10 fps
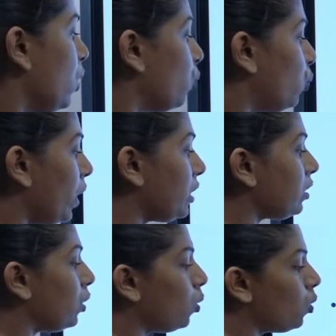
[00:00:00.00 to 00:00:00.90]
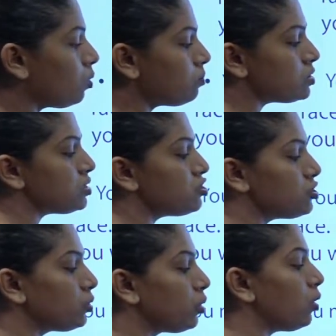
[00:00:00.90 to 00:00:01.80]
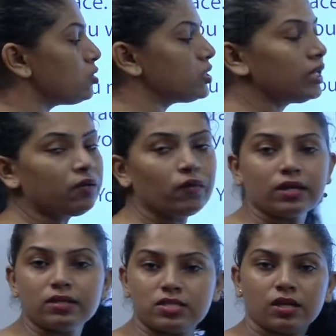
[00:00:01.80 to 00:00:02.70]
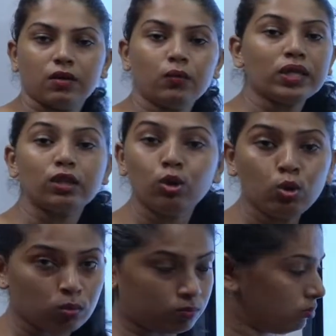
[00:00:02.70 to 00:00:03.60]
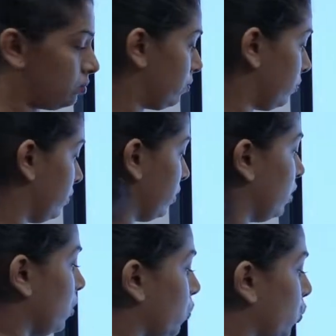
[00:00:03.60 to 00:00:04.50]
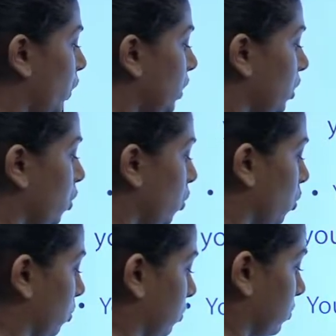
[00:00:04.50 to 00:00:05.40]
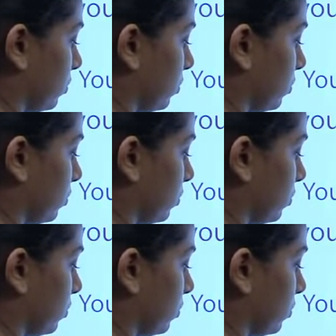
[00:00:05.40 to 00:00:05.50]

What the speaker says: With whom did you go to the event? With whom? With whom?